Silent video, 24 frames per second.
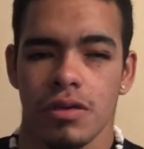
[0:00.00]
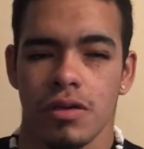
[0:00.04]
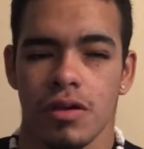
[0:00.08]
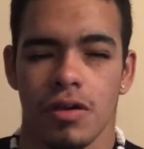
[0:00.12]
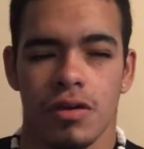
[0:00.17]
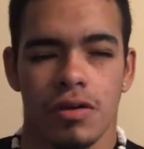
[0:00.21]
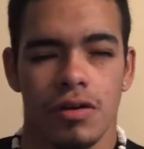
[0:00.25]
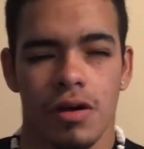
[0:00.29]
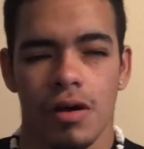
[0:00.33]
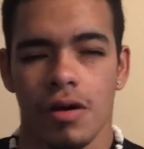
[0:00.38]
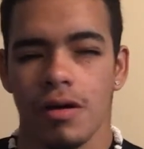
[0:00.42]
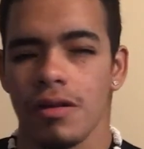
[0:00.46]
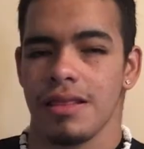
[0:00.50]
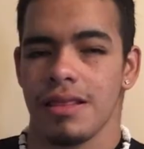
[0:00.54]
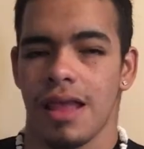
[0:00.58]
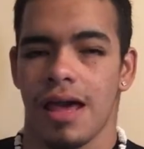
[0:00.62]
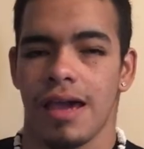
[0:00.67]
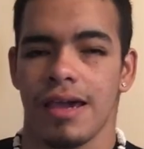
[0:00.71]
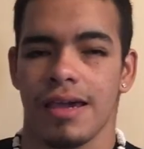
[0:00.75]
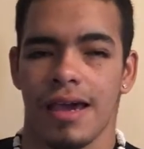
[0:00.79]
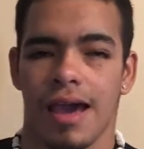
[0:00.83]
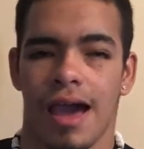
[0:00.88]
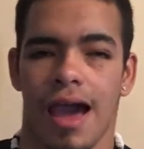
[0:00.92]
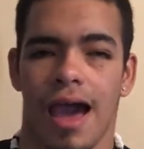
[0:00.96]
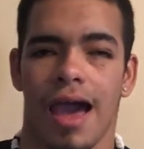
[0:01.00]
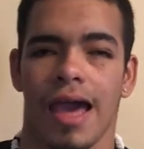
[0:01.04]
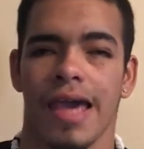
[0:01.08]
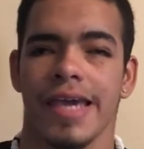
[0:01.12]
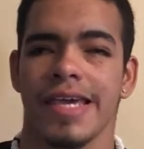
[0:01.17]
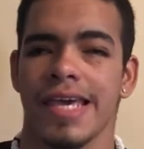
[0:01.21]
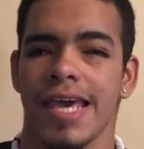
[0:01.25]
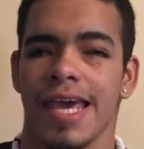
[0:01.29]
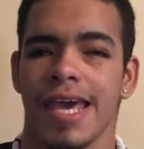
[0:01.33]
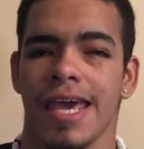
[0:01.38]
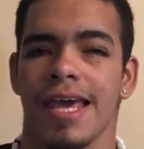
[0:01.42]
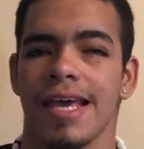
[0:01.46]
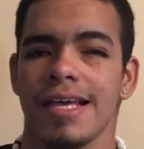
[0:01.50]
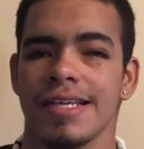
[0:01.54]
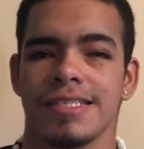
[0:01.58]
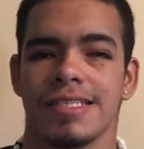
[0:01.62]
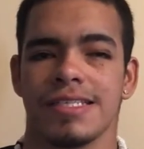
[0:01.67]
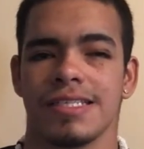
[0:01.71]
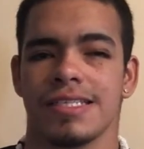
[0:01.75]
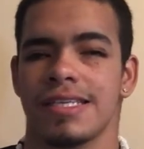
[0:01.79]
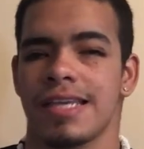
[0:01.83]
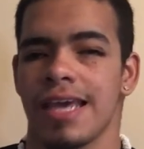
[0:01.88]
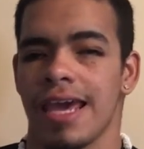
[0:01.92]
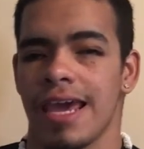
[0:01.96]
You know, like I can't
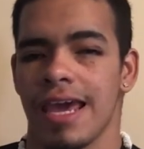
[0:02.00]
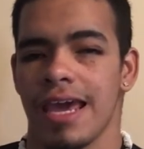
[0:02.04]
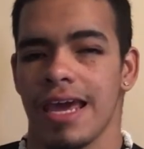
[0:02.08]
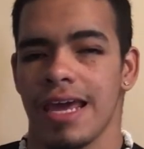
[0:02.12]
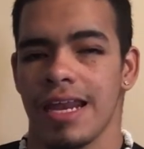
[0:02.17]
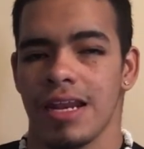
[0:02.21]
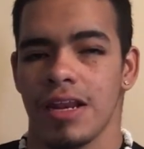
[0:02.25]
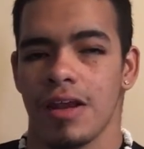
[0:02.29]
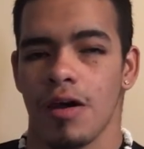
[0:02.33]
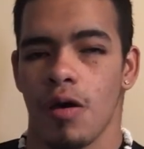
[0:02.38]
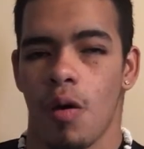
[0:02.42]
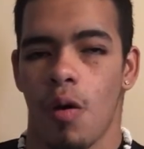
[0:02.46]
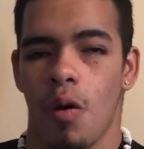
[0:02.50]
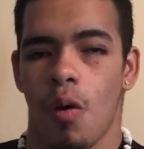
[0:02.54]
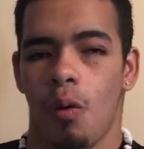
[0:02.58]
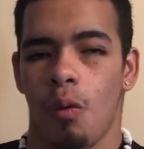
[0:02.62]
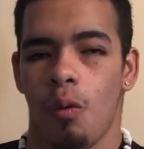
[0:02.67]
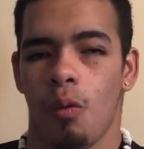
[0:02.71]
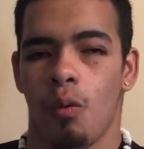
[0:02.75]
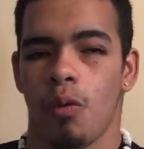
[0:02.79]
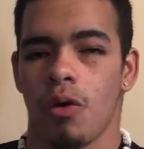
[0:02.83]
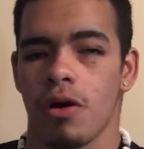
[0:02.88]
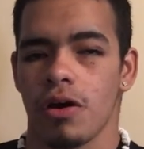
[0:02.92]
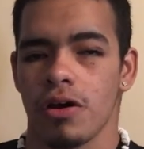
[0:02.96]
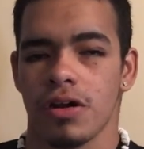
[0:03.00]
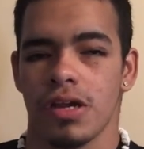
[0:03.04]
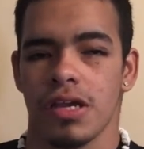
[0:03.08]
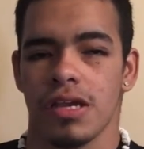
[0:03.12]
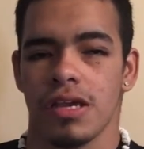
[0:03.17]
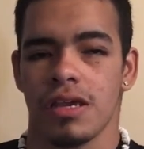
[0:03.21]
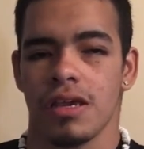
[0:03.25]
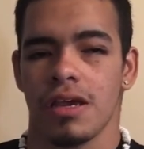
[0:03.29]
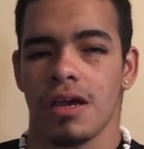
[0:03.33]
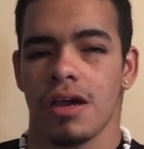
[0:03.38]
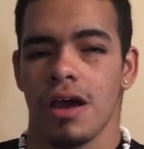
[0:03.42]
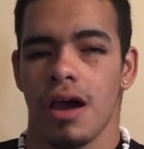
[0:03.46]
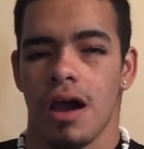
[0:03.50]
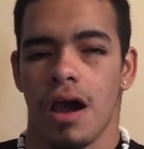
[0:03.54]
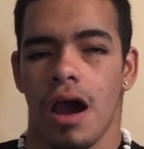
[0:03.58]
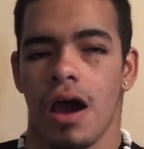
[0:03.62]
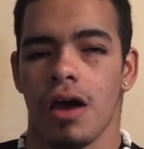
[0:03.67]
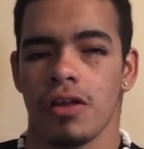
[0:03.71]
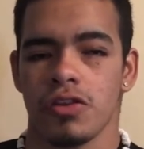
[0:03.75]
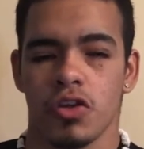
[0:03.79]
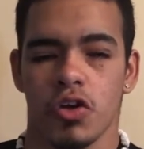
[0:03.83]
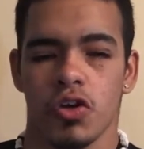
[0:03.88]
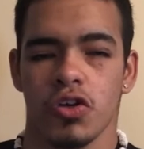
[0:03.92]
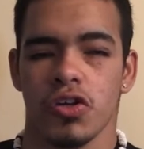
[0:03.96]
stand working
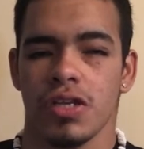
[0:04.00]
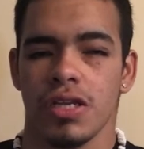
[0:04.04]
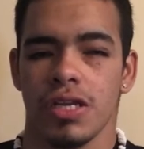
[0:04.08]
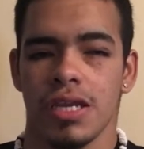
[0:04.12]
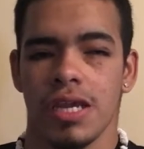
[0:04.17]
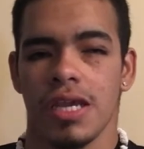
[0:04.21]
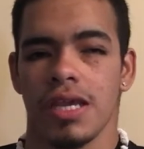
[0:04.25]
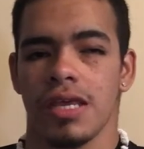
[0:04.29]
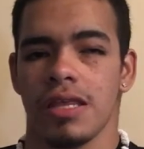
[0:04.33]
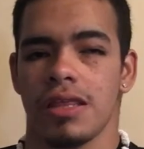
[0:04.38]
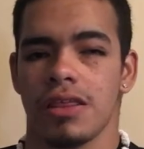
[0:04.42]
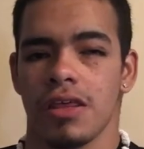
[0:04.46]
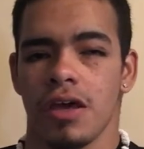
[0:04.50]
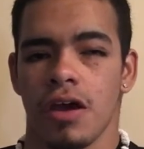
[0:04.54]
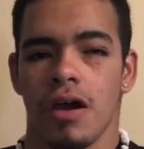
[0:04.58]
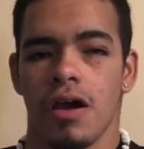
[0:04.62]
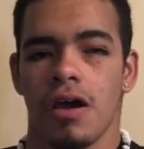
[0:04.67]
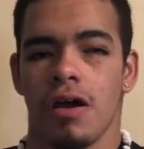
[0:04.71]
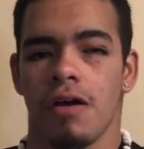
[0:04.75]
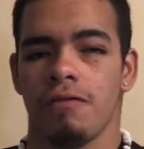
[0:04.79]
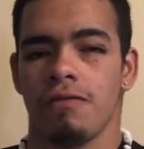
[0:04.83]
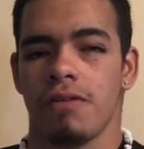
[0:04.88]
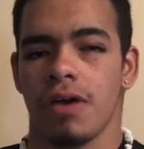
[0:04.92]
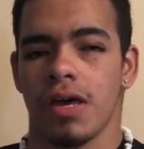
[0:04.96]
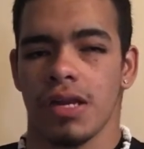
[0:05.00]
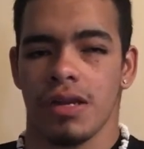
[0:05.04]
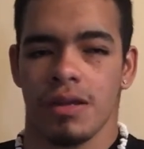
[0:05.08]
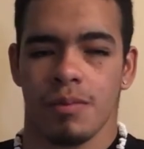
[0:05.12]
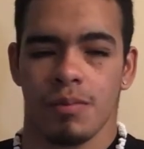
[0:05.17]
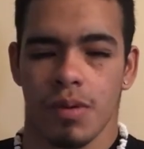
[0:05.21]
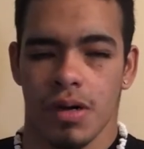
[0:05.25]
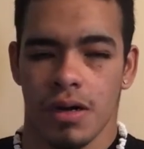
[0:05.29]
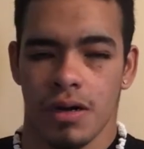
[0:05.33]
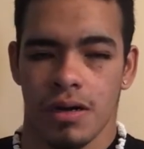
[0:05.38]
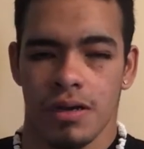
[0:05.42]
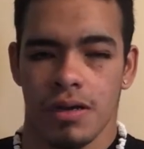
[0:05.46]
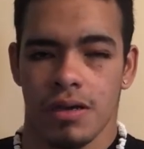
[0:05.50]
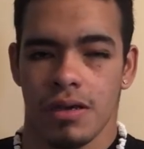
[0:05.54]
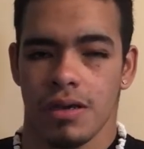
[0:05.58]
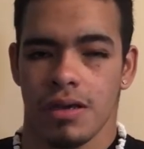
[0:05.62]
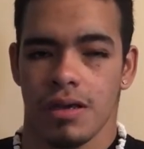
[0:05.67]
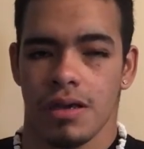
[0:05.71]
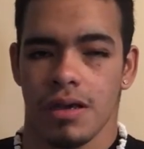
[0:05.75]
underneath of anybody